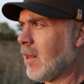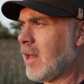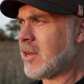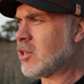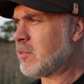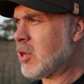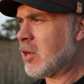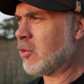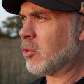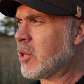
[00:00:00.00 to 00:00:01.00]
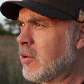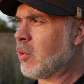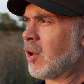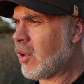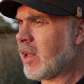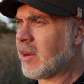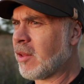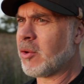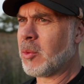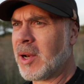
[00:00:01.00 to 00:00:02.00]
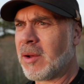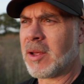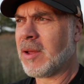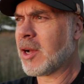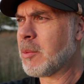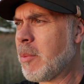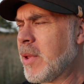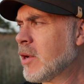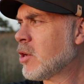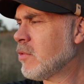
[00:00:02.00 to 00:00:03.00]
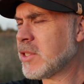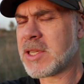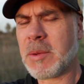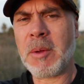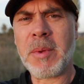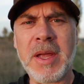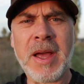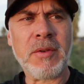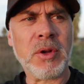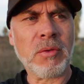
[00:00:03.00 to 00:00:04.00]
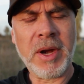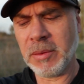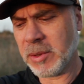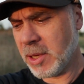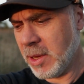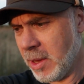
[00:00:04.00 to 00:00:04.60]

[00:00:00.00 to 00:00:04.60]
It's just beautiful light, and I thought, well, I'll come up here. Couldn't resist coming up here, have a look round.